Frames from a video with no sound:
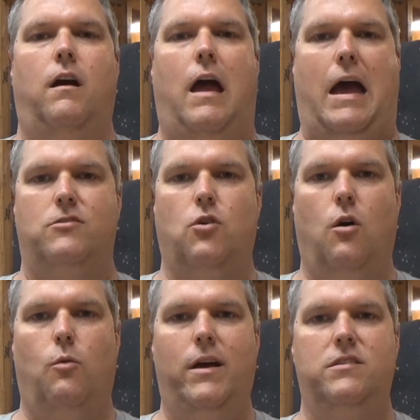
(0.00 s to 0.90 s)
As
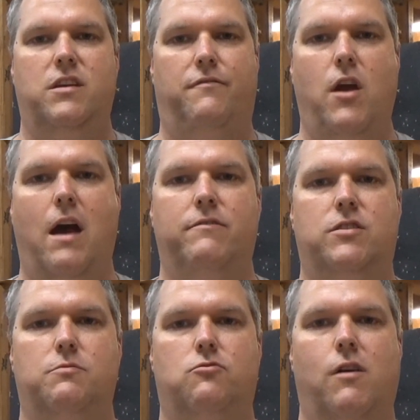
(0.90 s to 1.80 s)
always, if you haven't
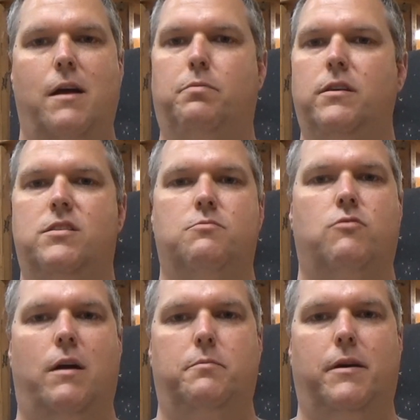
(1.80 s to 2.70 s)
subscribed, please
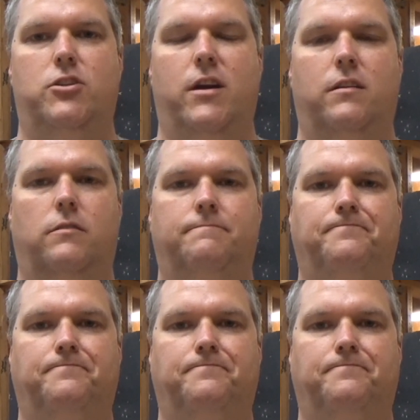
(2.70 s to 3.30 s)
subscribe to my channel.